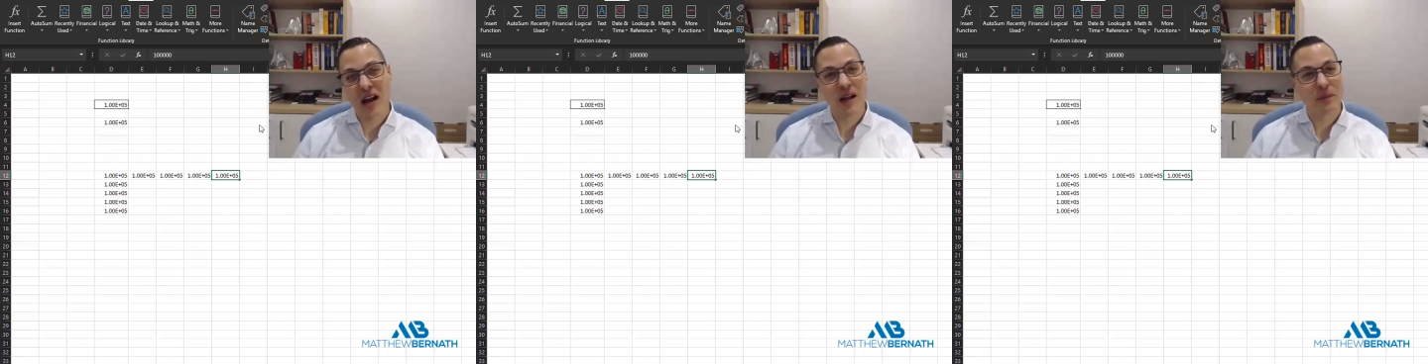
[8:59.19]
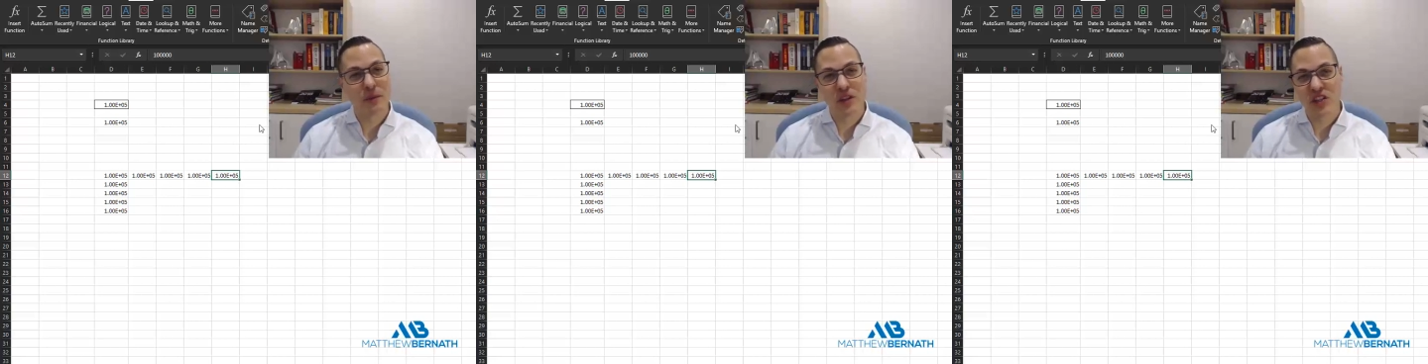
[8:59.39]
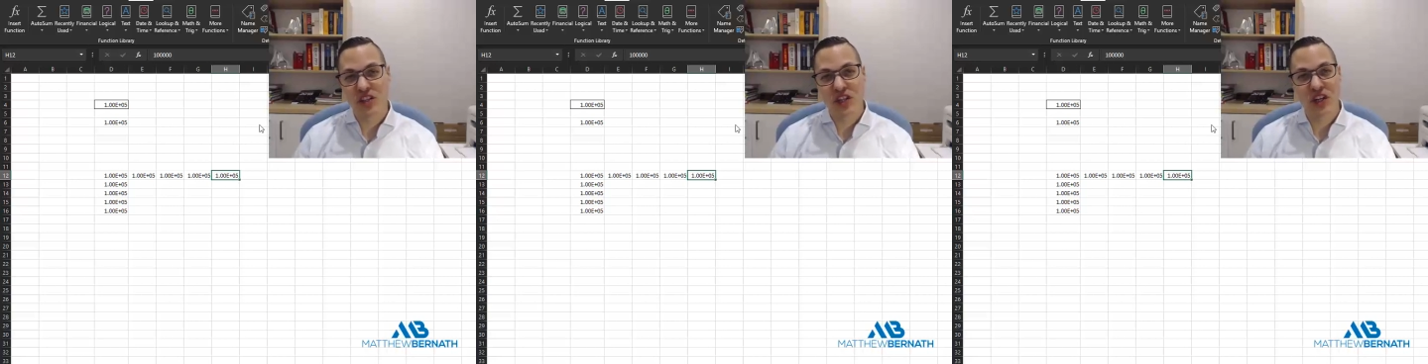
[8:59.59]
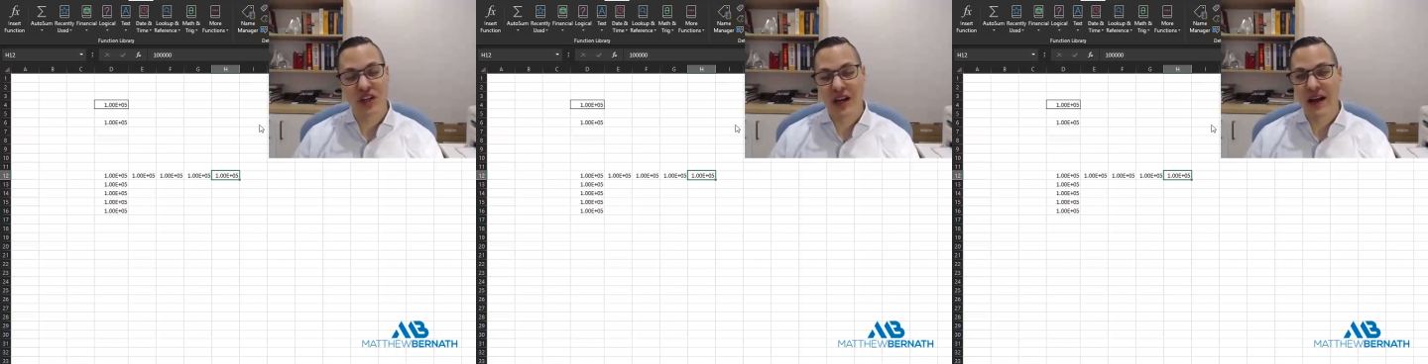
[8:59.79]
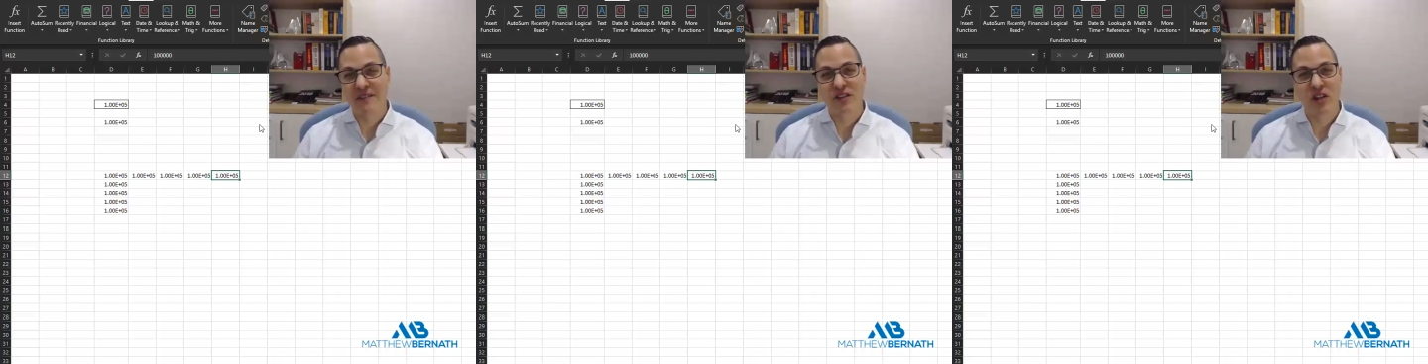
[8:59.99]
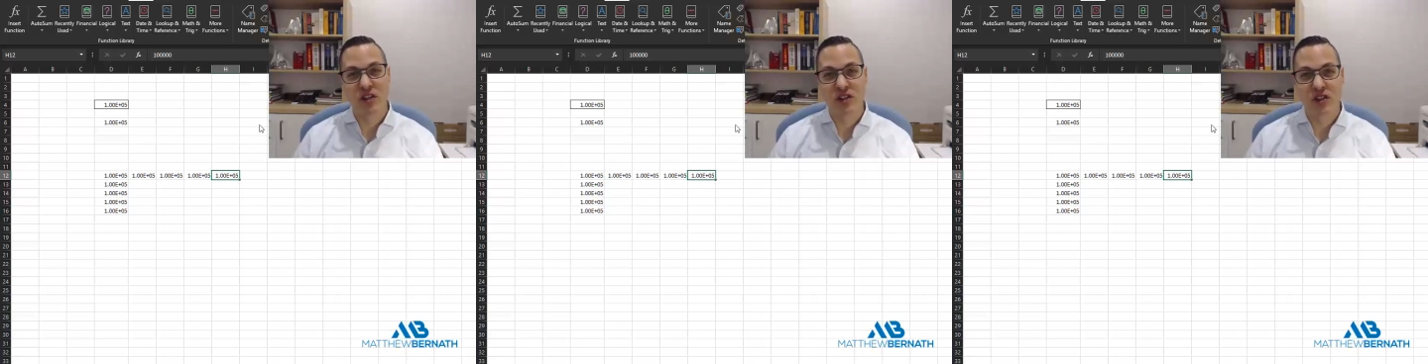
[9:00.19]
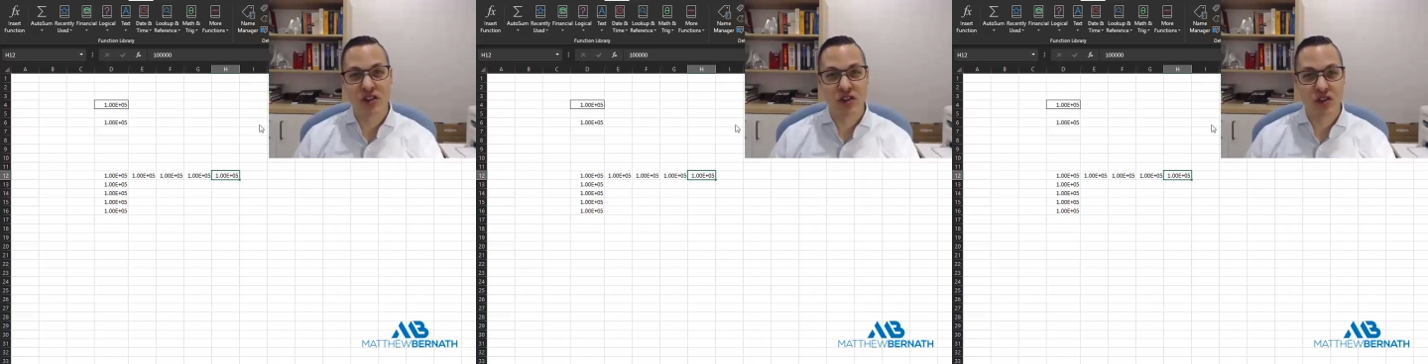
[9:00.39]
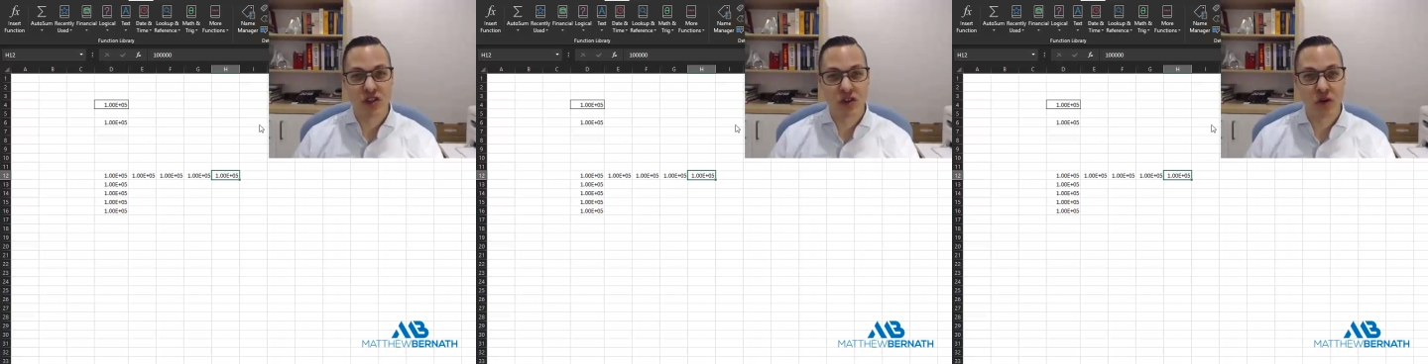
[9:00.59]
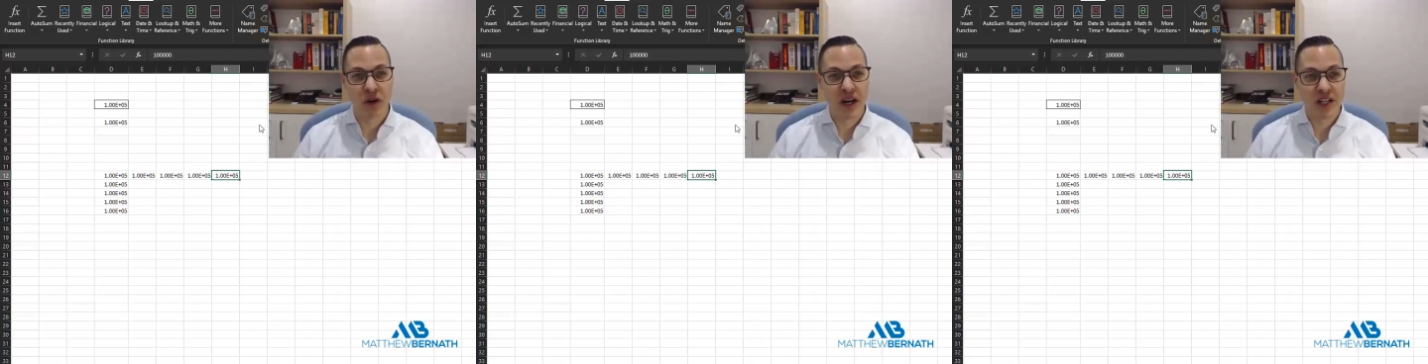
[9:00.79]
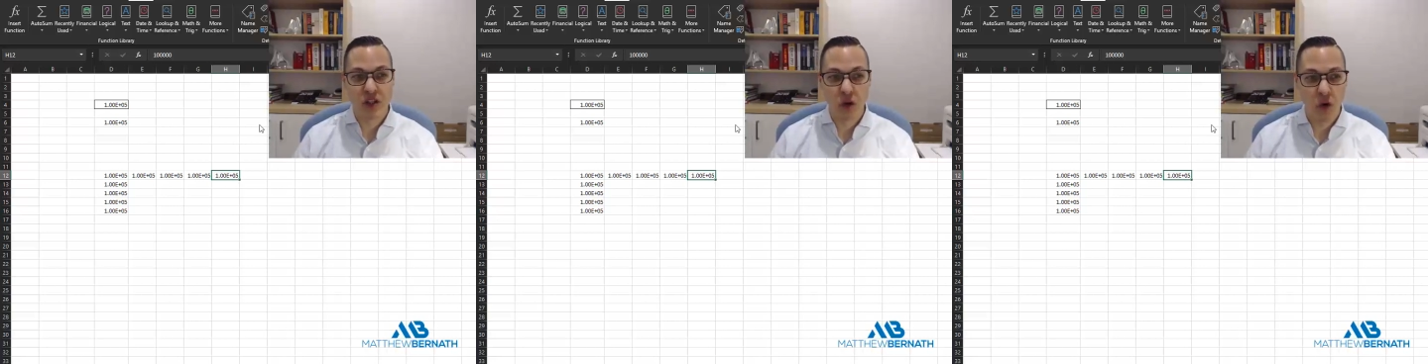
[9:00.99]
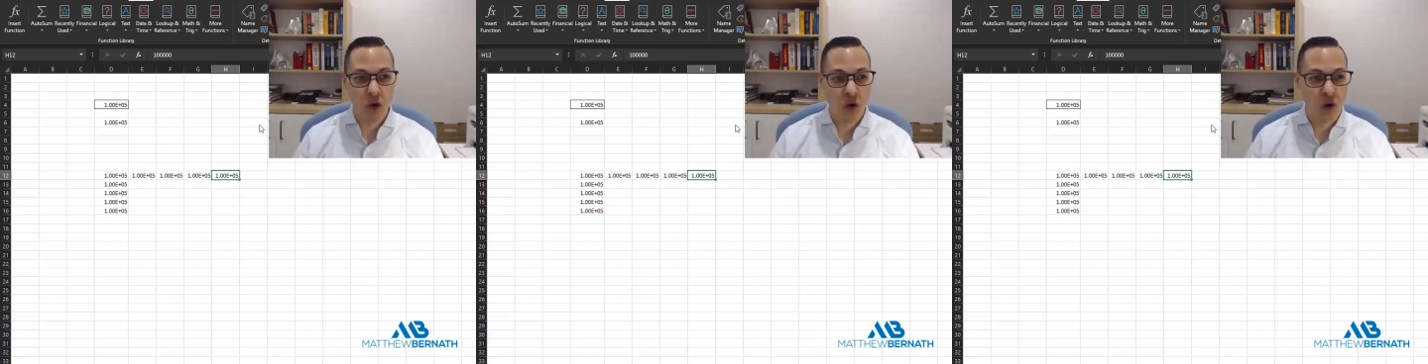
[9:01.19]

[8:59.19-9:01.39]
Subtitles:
So you're going to have to use the shortcut or